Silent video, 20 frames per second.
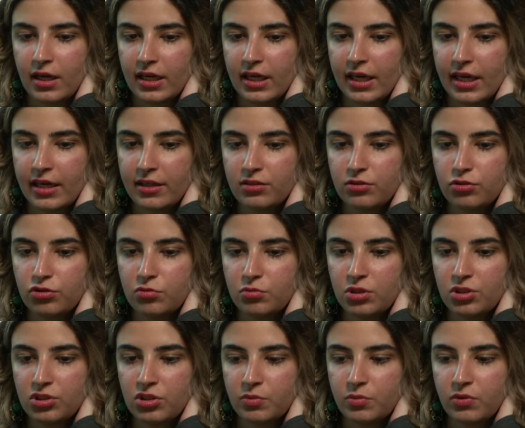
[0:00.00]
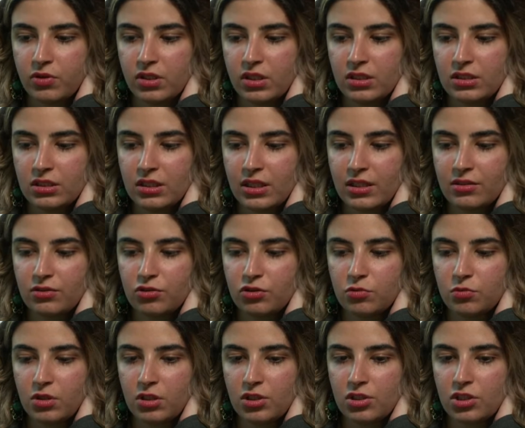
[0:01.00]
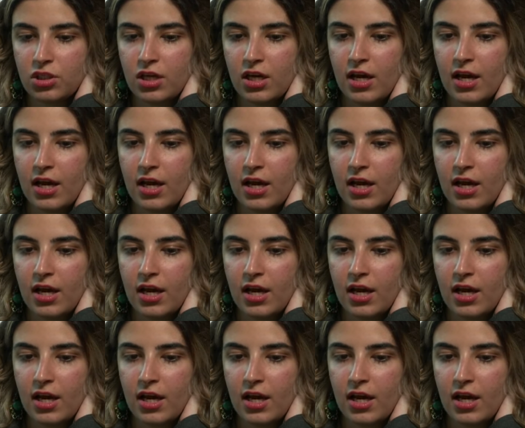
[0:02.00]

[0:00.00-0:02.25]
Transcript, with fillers: can't do much. Opponents can't do much.